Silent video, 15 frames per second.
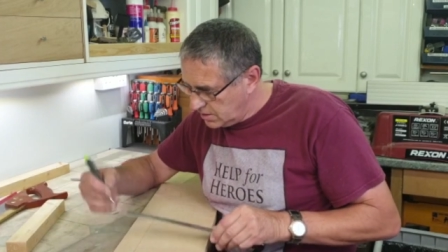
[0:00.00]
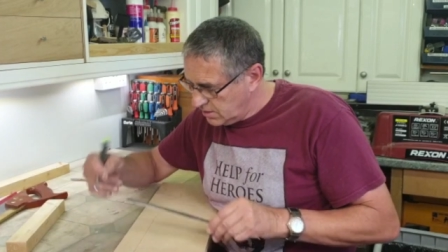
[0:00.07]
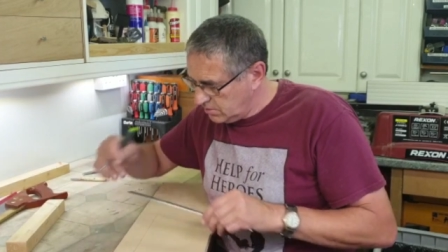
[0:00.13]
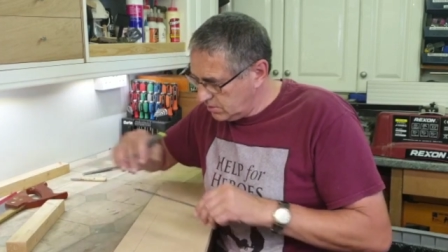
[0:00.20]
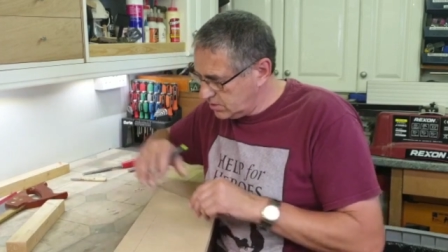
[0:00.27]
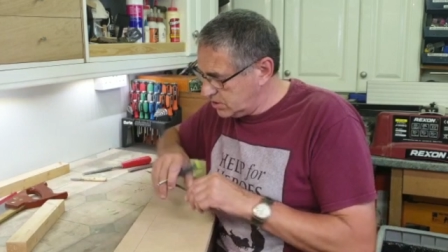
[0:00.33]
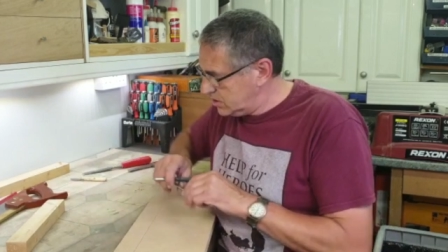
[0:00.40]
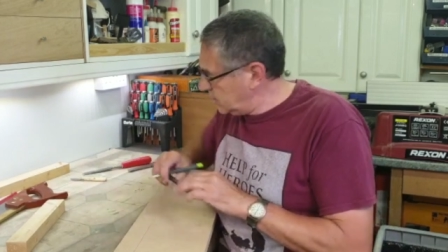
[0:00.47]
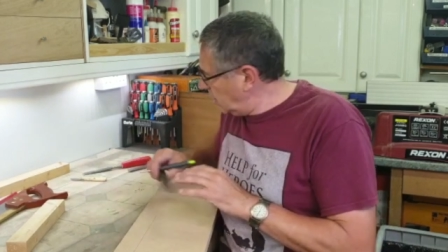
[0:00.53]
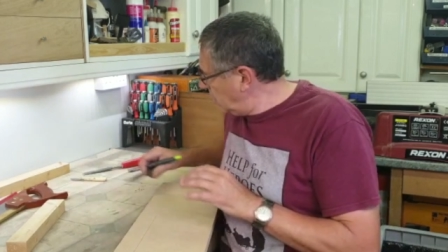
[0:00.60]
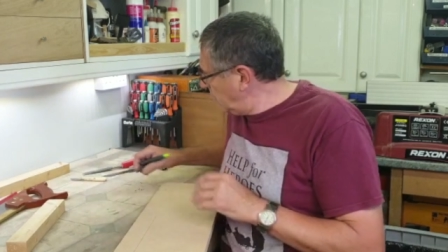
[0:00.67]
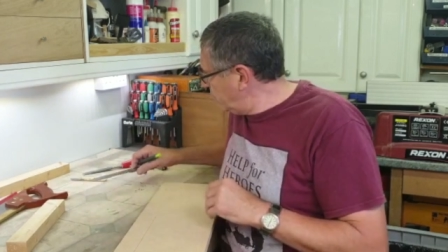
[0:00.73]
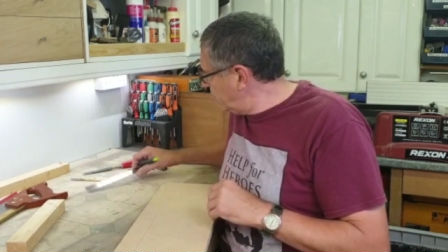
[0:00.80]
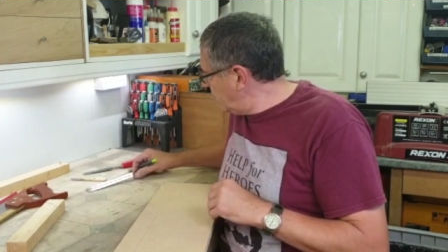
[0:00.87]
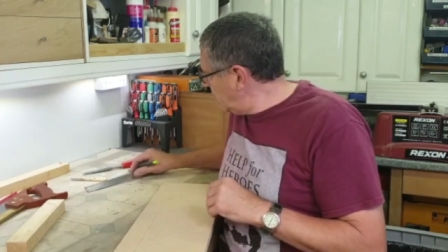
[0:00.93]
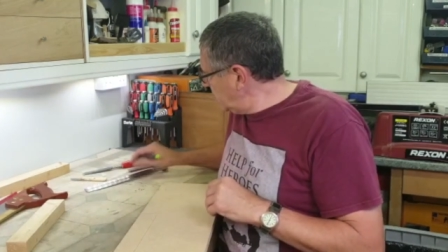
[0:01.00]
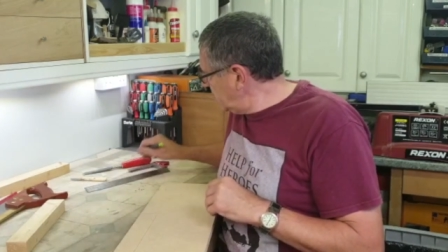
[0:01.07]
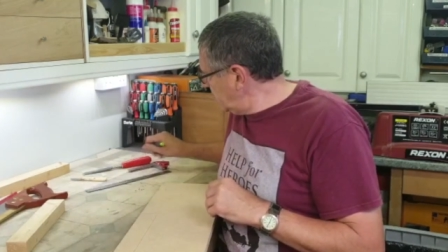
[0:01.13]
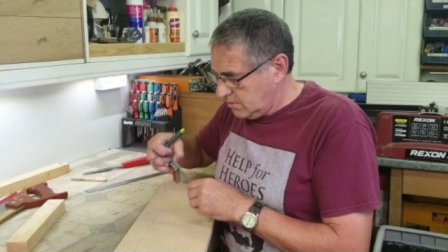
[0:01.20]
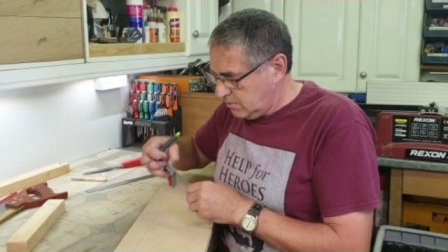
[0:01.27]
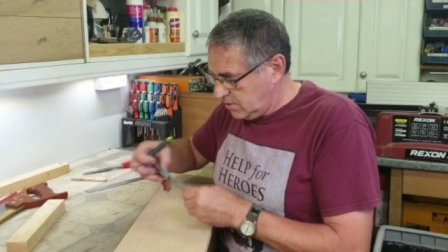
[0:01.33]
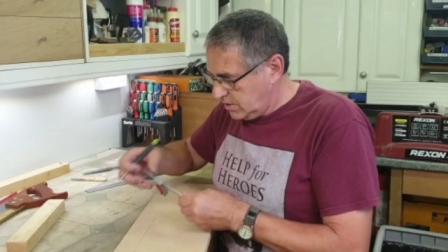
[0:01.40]
which is halfway.
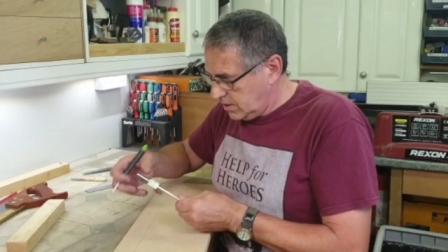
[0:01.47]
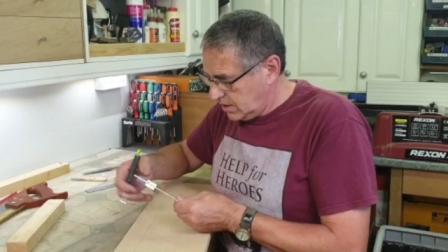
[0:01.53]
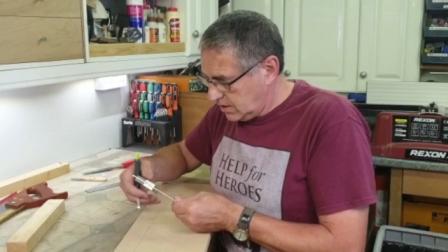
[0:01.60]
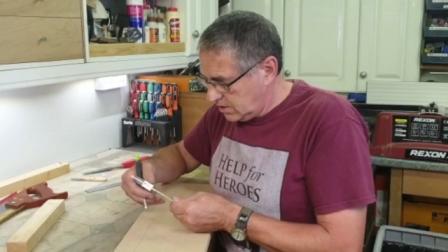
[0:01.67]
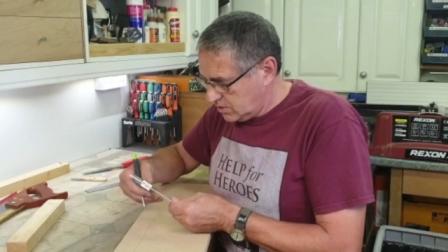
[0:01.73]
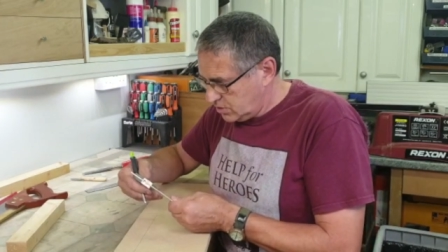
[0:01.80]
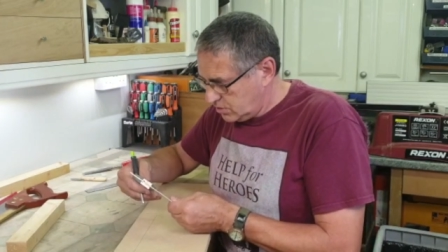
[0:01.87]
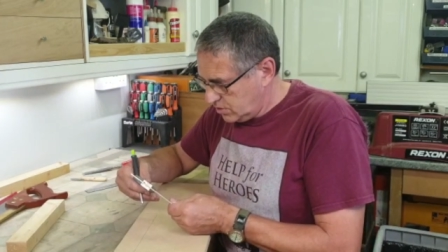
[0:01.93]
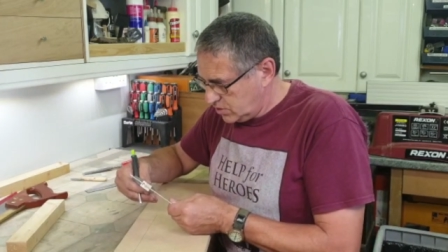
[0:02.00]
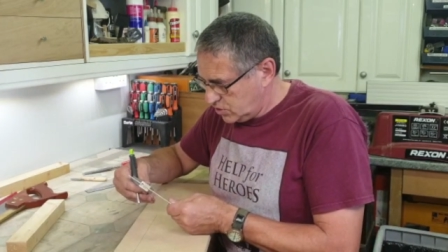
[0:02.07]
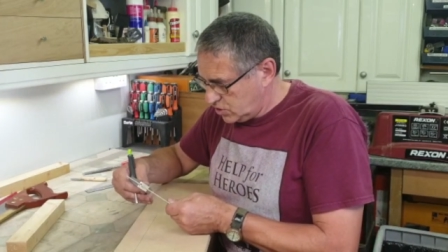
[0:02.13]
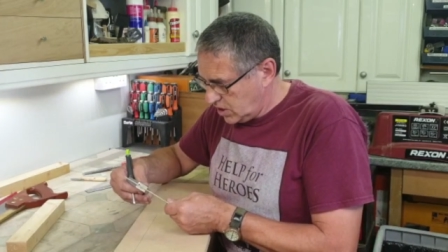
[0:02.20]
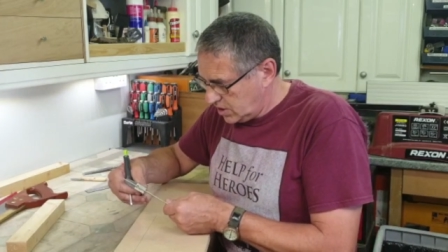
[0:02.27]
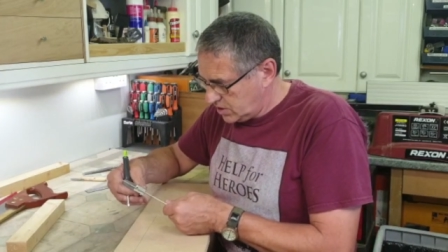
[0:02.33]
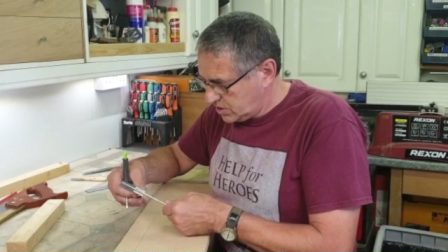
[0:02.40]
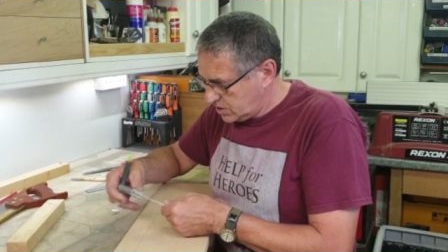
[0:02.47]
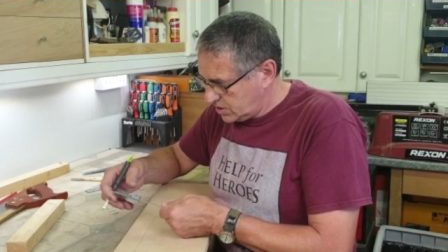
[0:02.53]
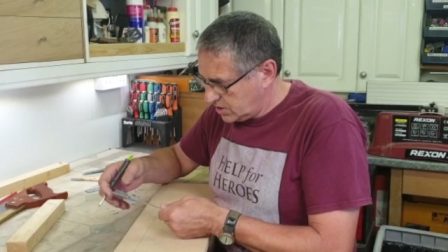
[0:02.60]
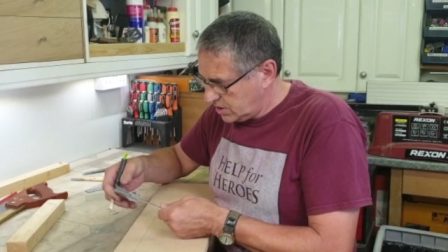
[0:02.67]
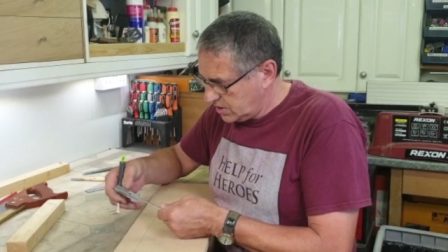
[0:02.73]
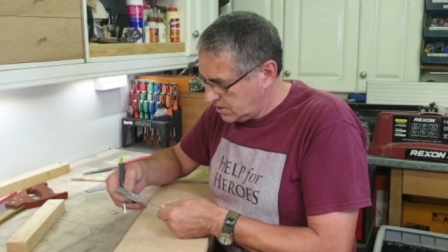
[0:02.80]
We're then going to adjust